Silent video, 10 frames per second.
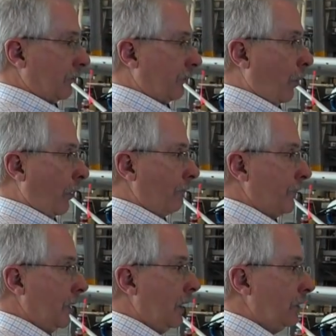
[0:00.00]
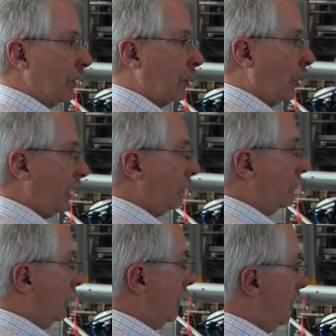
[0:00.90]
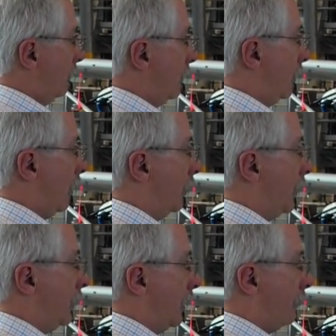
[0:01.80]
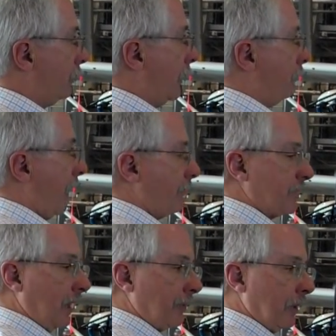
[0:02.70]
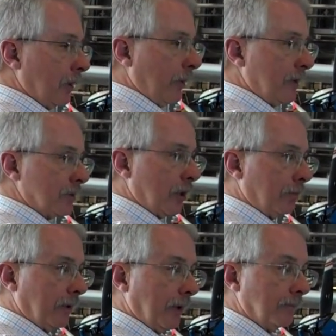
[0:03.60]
the form. You cook it, when you get all done, the airplane pops out the other end as an airplane.